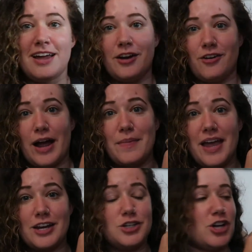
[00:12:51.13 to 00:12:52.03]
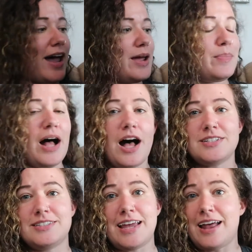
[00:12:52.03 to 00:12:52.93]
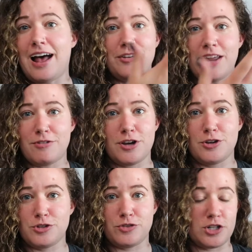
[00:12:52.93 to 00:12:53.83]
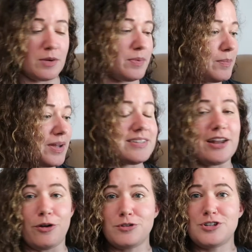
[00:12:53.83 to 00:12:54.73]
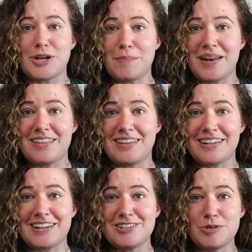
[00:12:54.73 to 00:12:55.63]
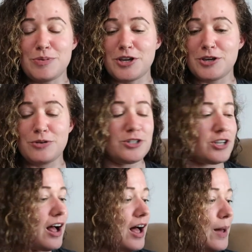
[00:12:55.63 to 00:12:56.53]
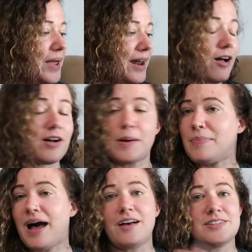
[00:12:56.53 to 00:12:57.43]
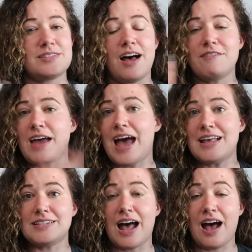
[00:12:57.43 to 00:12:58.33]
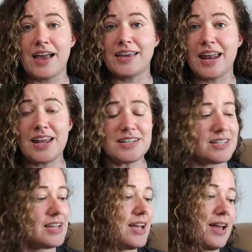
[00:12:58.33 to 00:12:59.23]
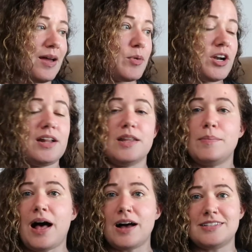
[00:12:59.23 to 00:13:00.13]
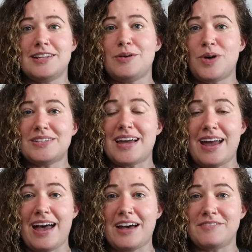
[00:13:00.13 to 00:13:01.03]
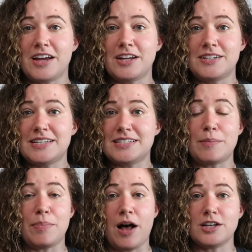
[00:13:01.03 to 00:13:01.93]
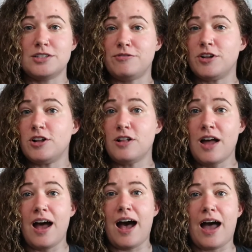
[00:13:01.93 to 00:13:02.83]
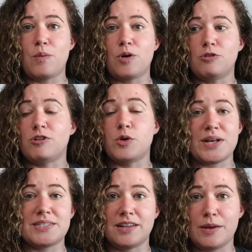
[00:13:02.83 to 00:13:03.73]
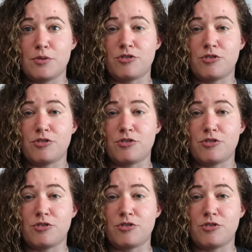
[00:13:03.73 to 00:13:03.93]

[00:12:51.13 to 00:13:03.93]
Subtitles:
grab a giant box that I'll never use for shipping because I don't ship anything that's super huge, and I'll compile stuff as I get it, put it in the box, and then once I have a decent box full, I will request a label